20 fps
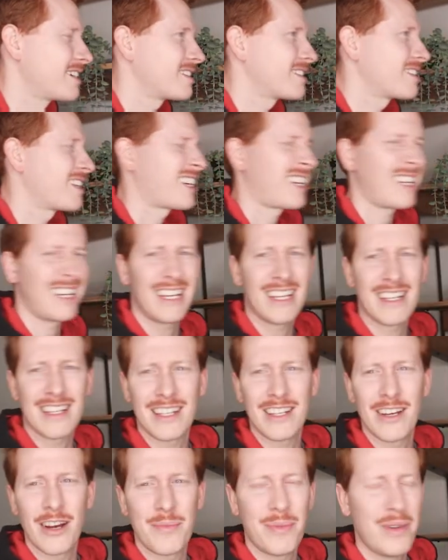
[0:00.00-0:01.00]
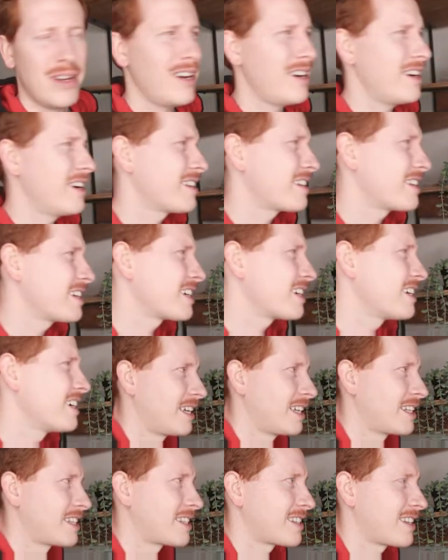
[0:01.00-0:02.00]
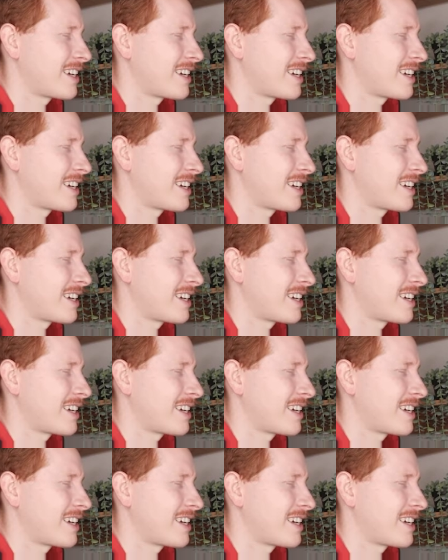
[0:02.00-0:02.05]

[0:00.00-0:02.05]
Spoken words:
like Ethiopia, I think. It's